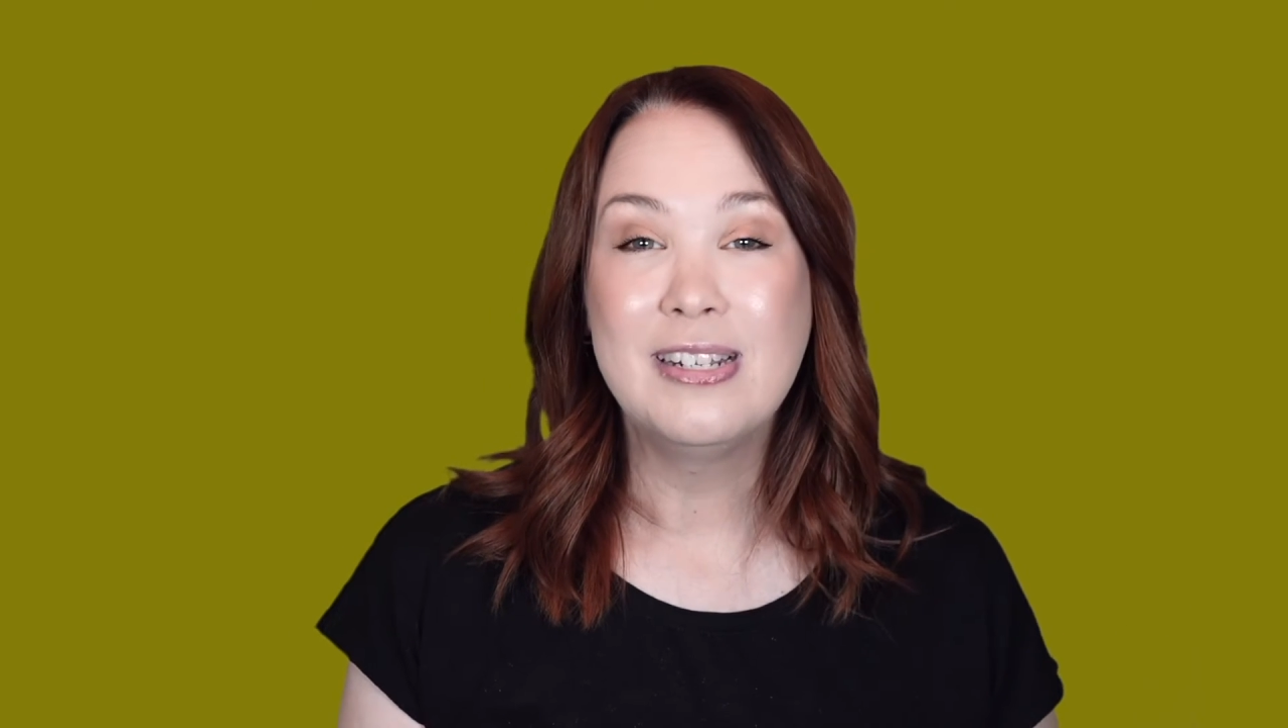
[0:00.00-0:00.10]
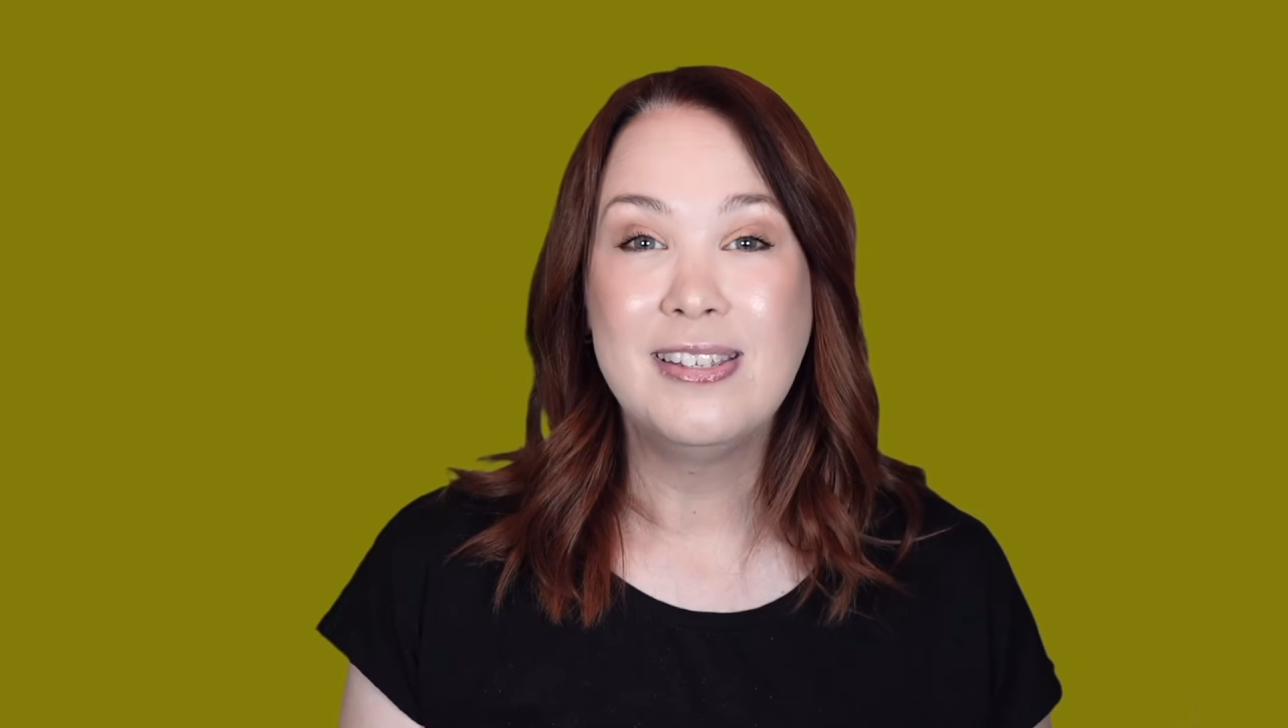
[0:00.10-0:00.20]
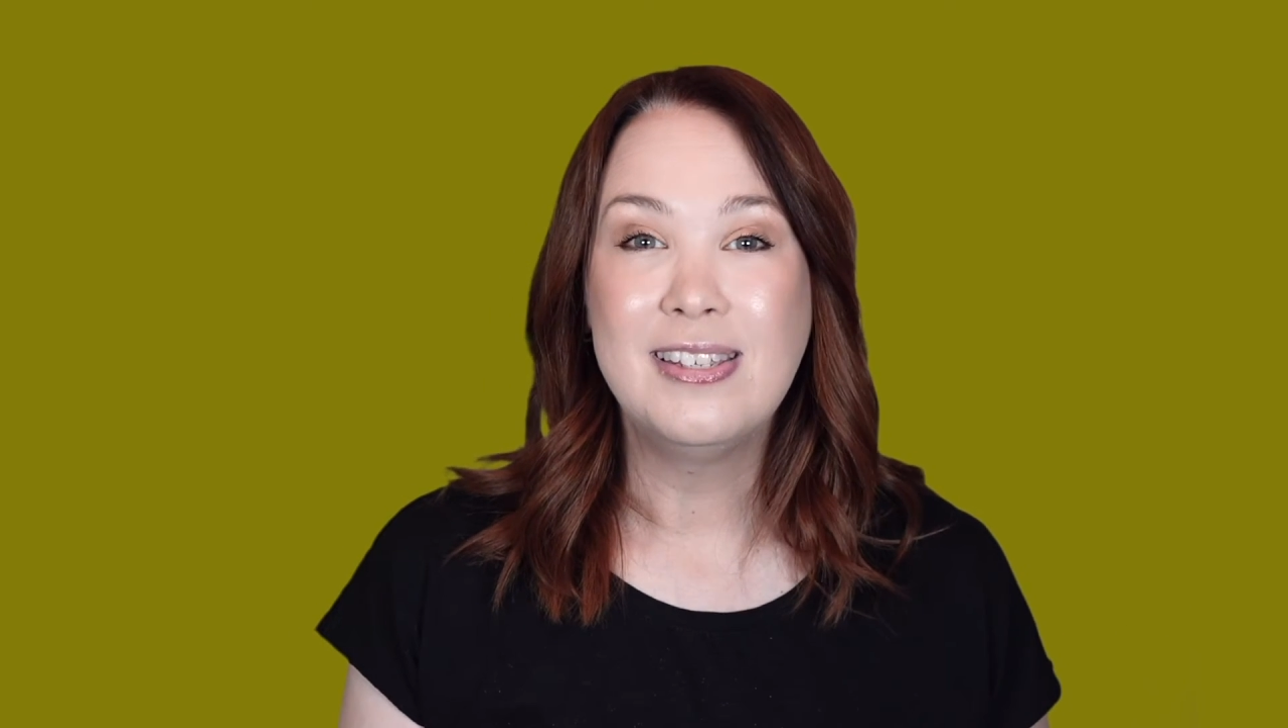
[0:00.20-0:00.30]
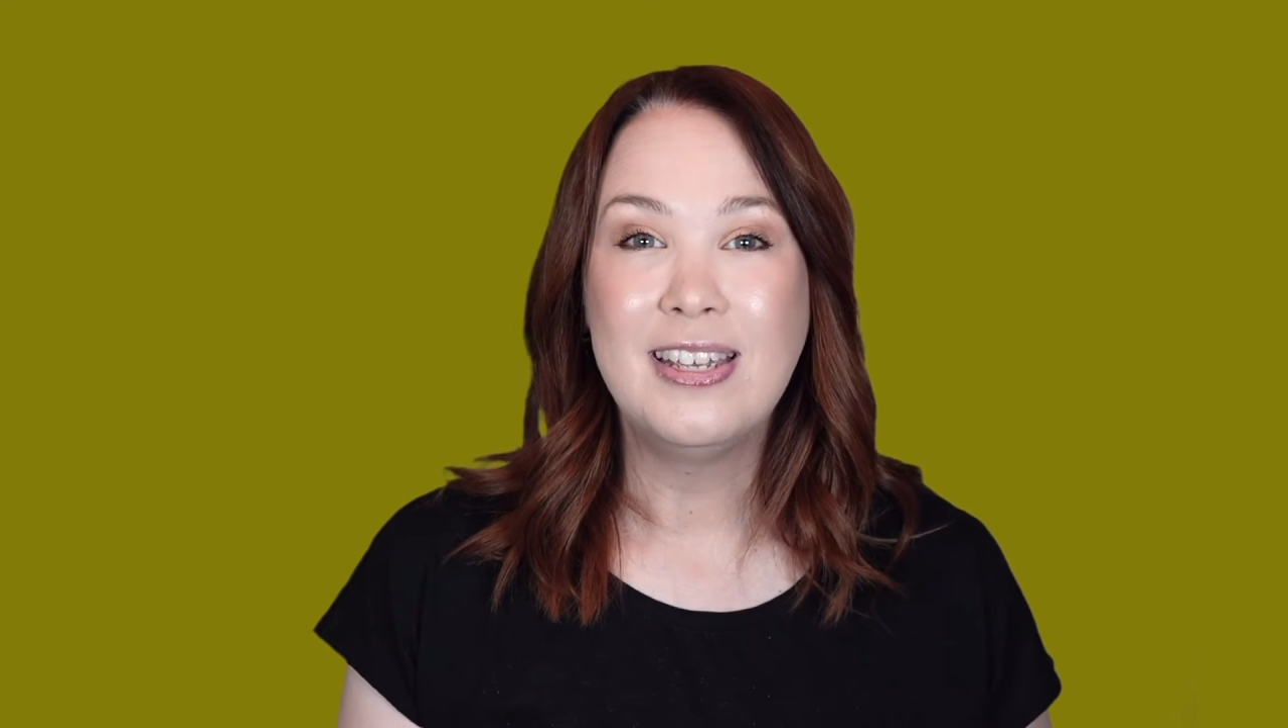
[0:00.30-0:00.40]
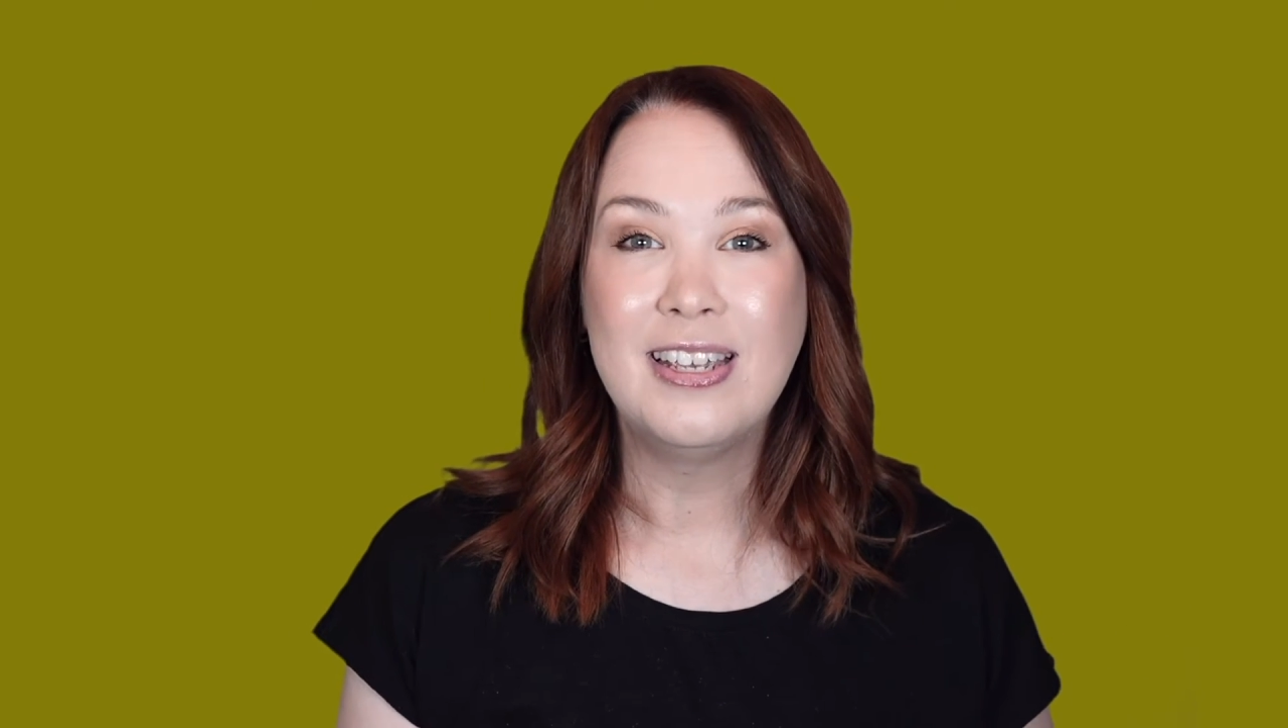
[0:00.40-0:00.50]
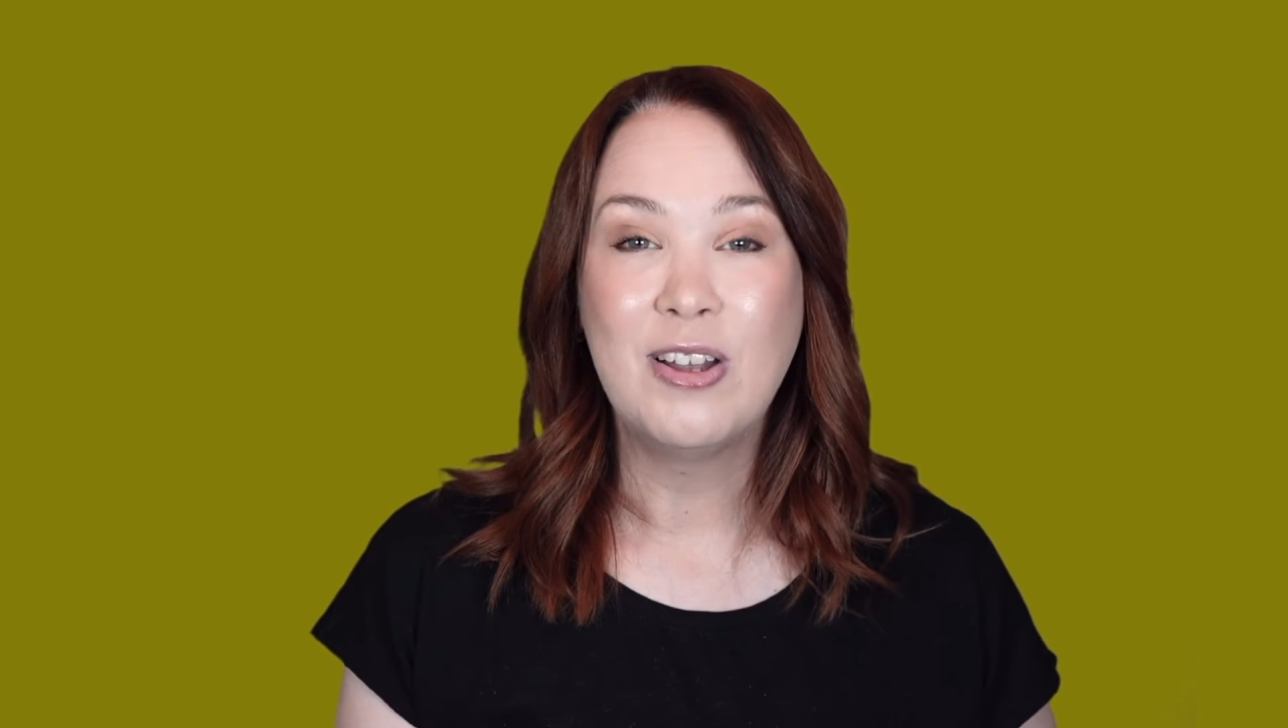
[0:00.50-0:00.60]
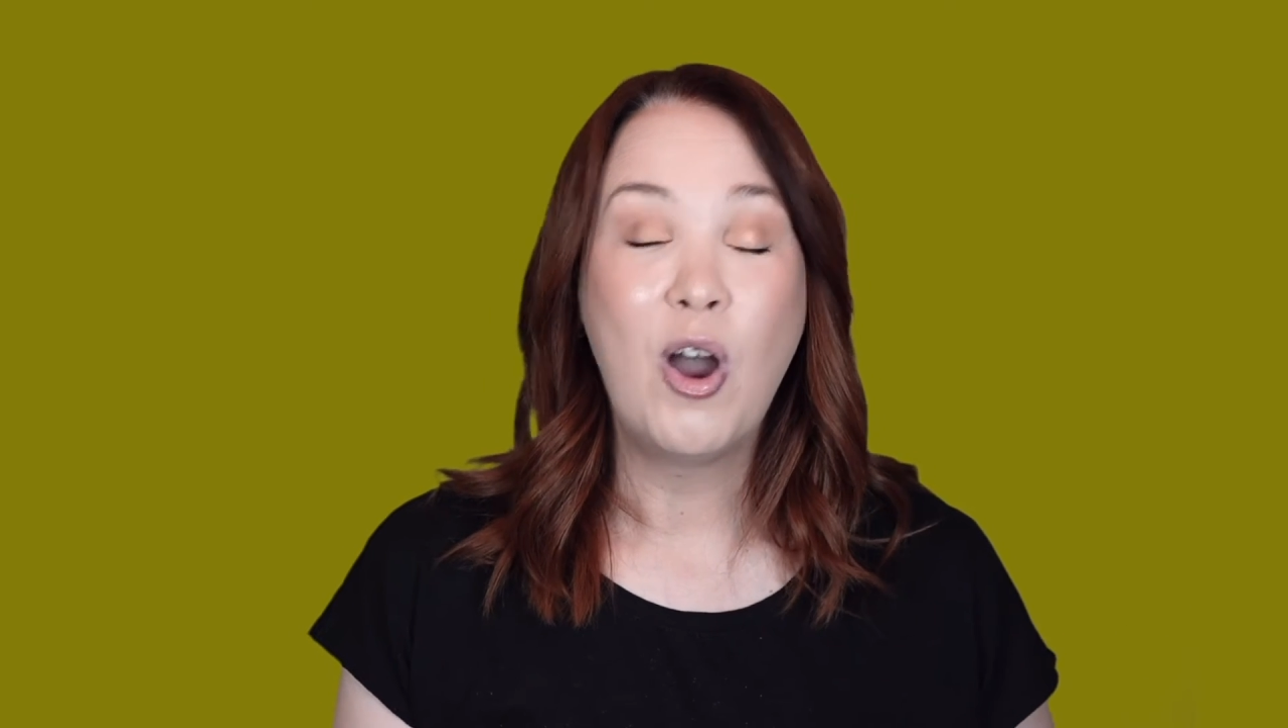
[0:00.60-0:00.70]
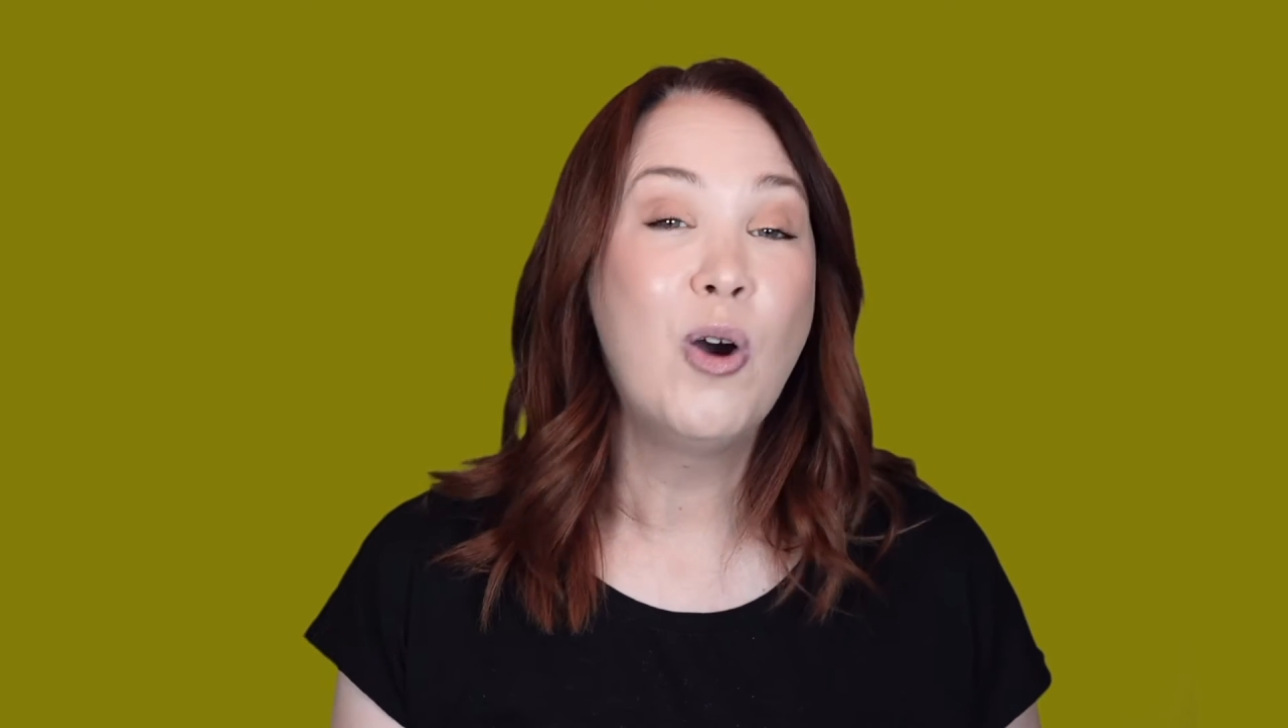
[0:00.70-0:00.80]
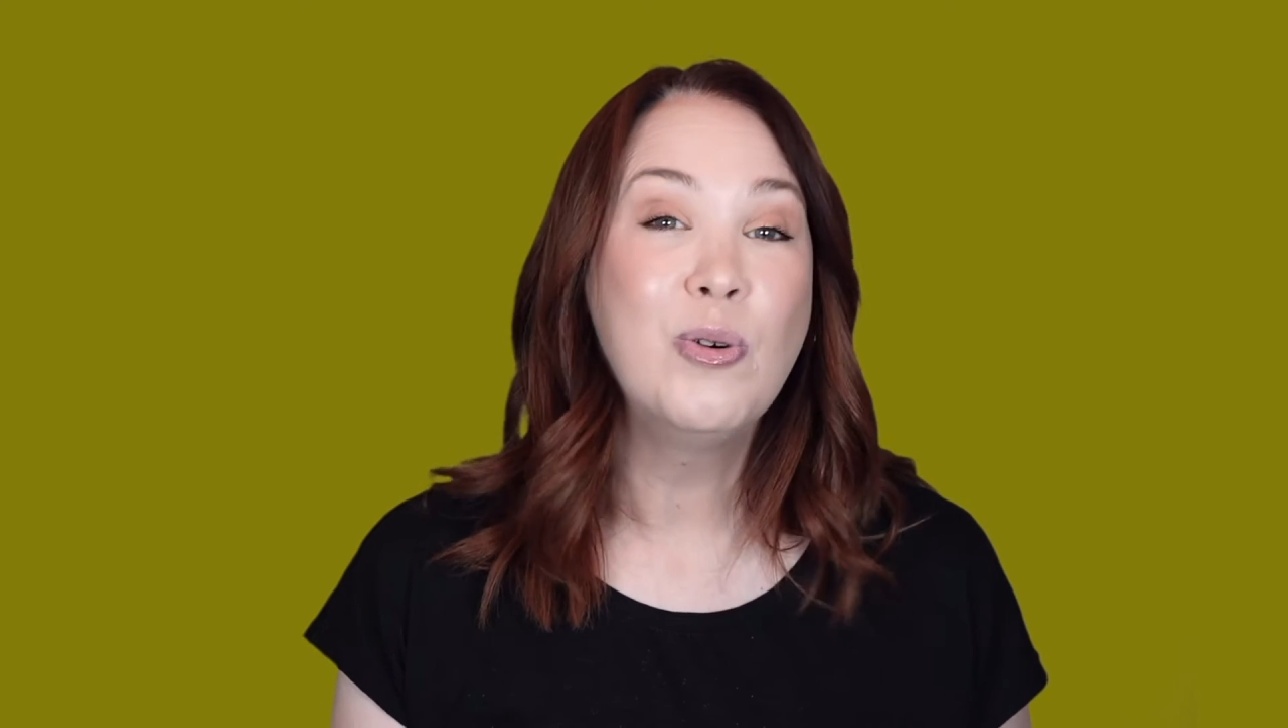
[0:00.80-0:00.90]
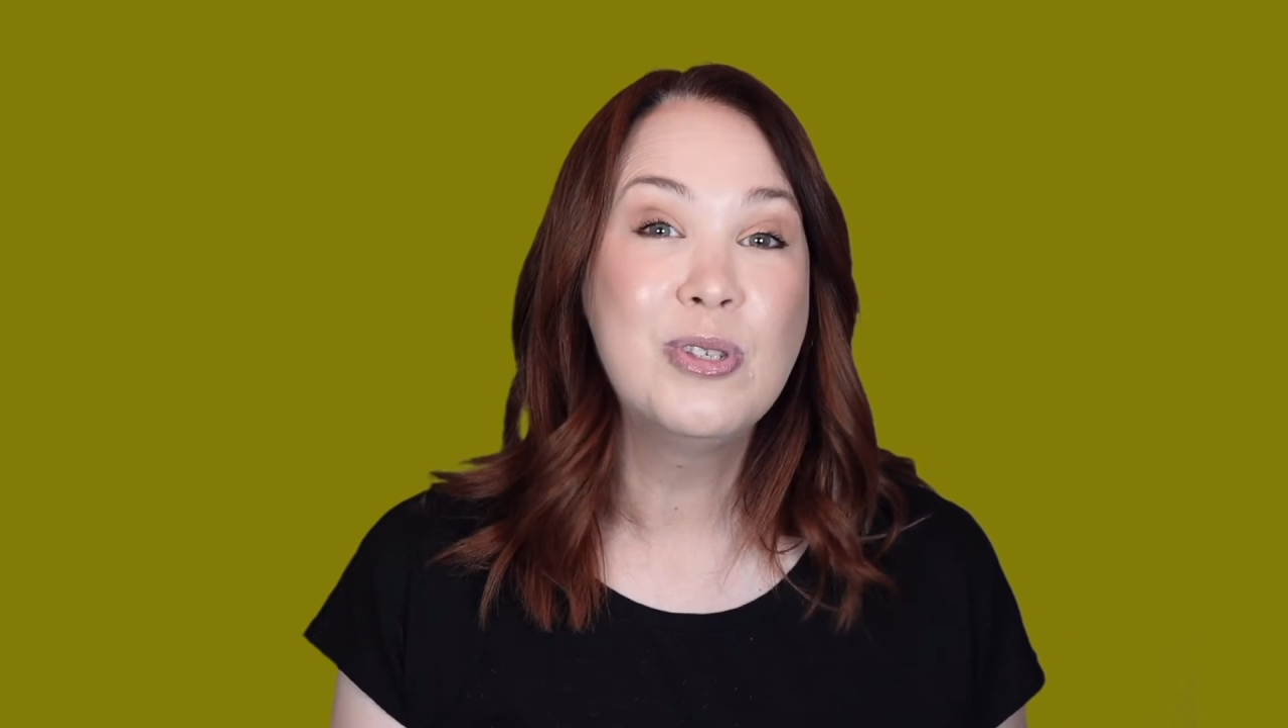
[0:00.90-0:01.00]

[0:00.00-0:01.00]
sing whole